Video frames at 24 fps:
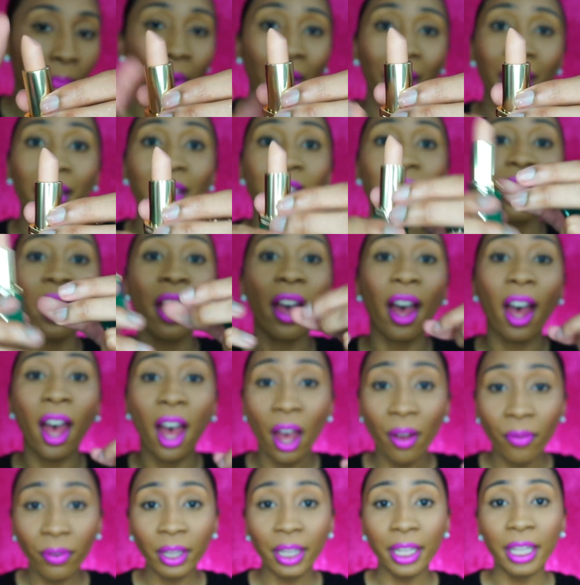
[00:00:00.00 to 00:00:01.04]
but it's
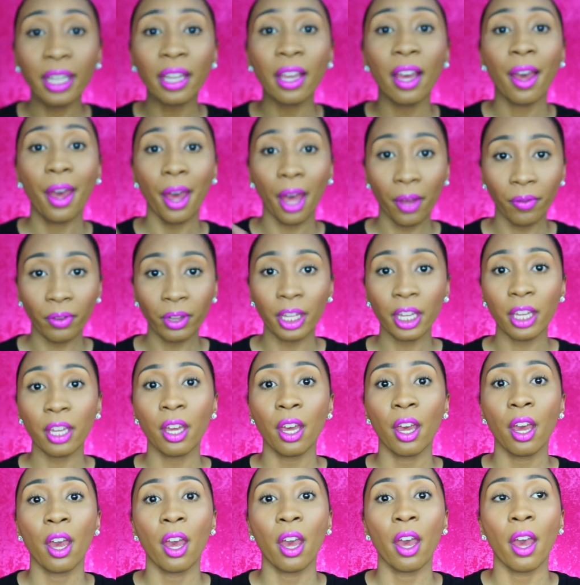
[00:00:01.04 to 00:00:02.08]
heavily, heavily,
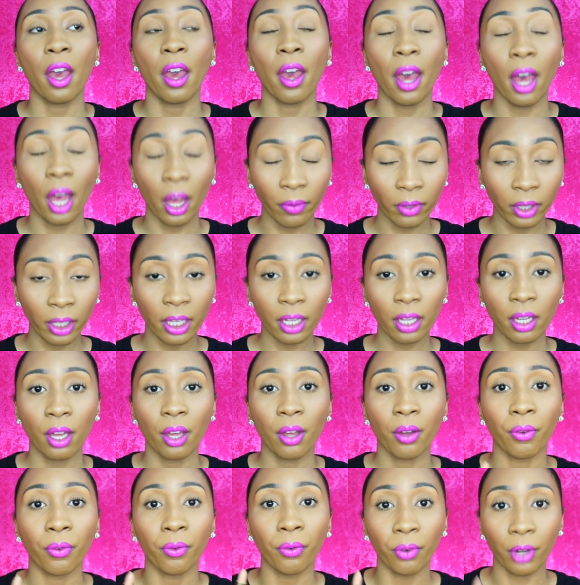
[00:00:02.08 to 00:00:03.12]
heavily
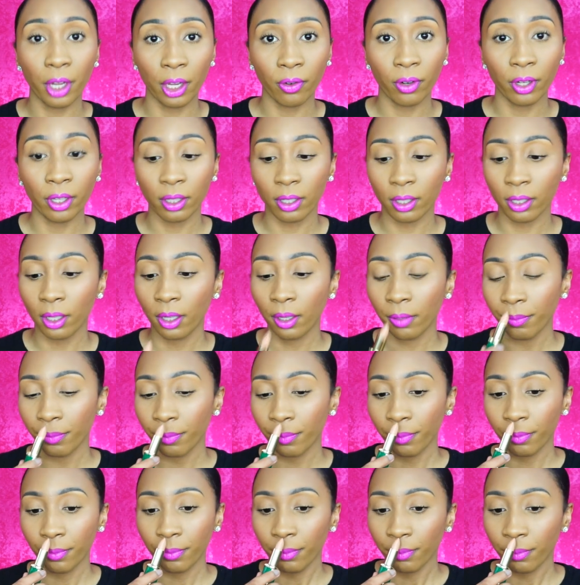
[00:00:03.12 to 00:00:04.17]
fragranced.
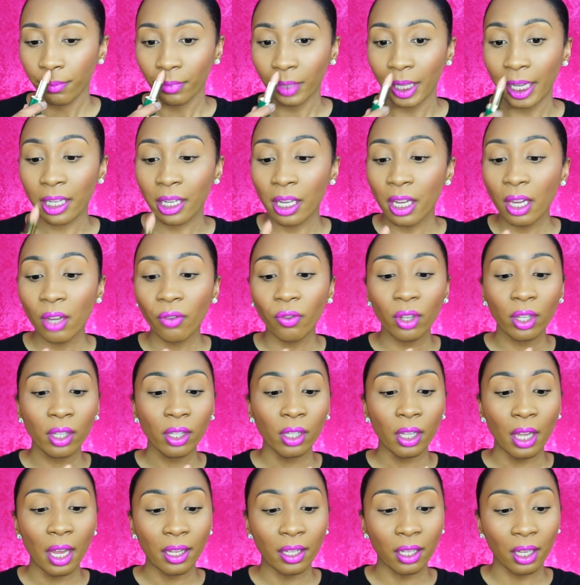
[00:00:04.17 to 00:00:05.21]
Like
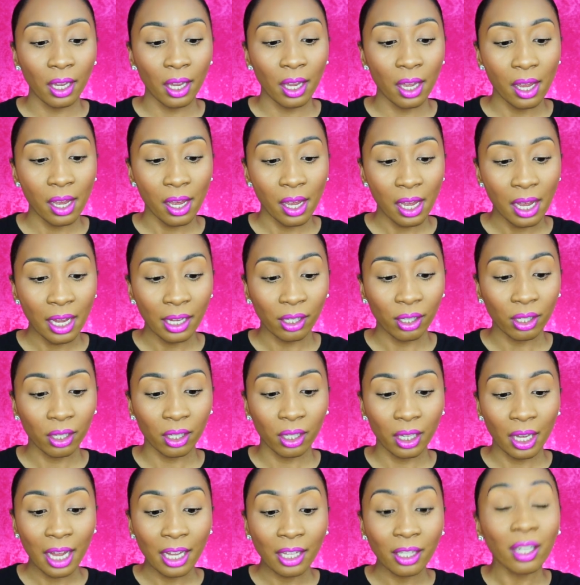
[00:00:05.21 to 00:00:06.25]
even,
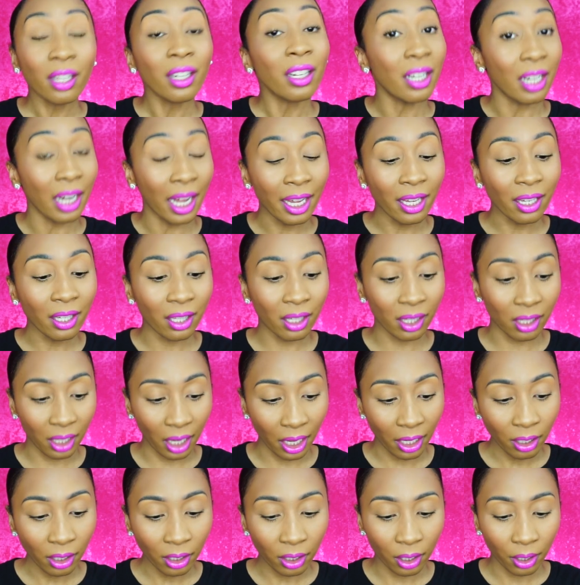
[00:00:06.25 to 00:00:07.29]
it's a nice
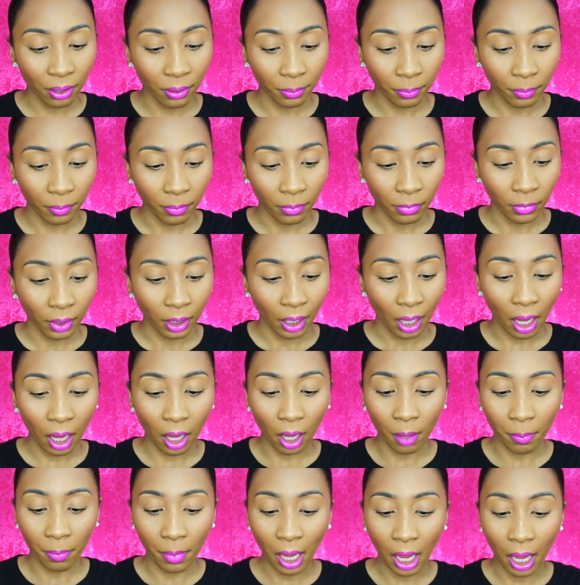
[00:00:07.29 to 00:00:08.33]
scent.
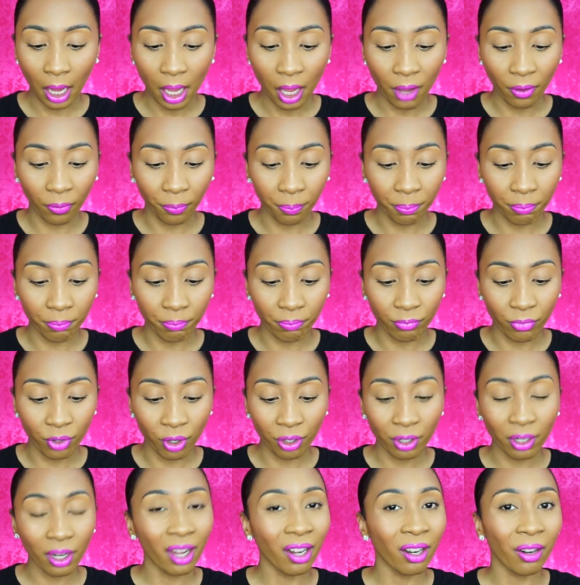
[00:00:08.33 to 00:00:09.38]
If
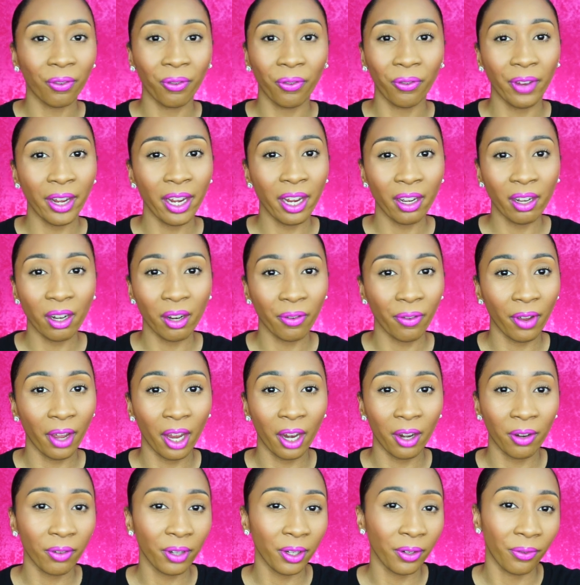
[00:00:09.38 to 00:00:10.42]
you're not a fan of
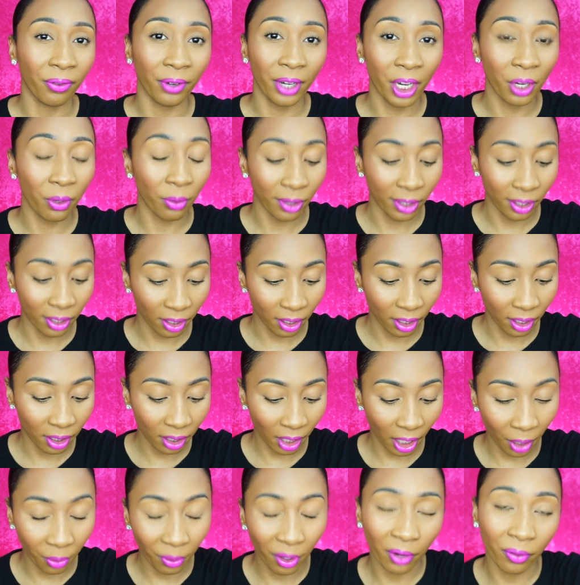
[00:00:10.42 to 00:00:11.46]
heavy
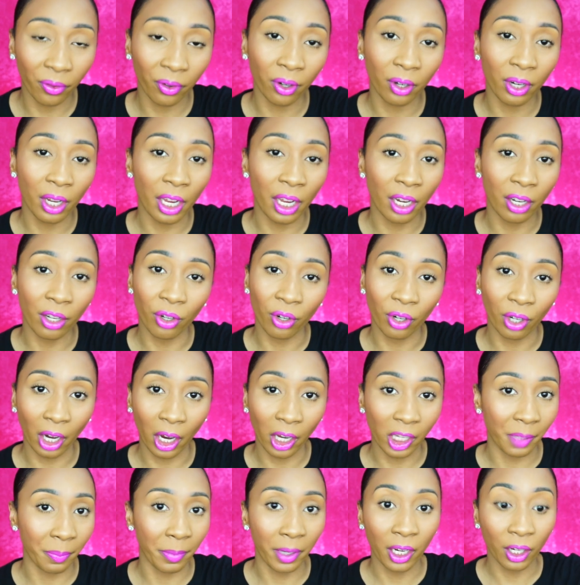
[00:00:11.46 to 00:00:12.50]
fragrances, however, in your
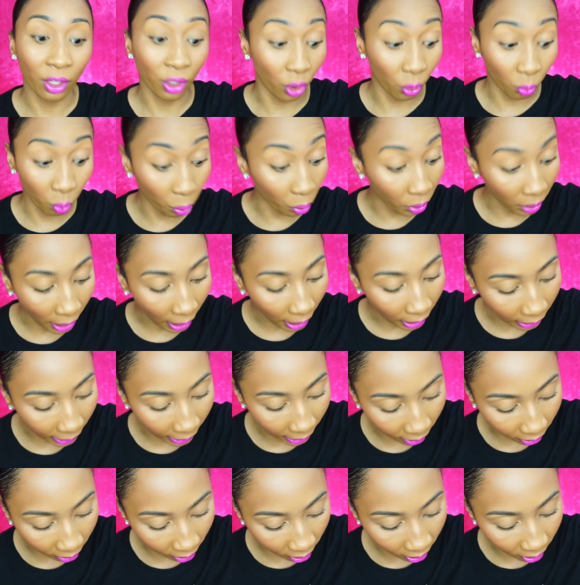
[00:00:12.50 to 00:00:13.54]
cosmetics, you will not
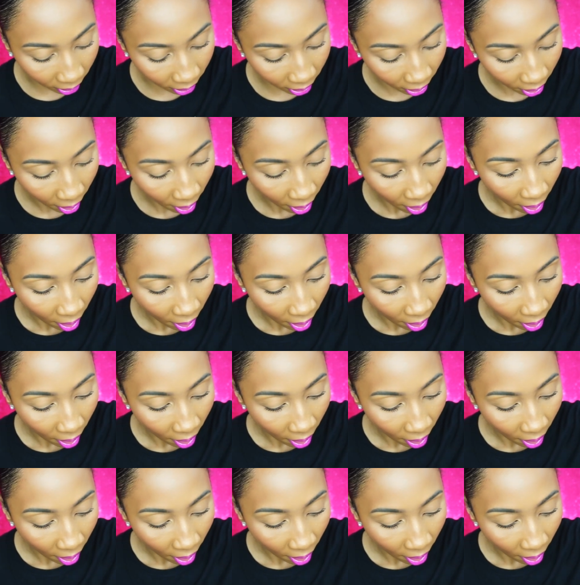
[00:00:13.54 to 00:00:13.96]
like this.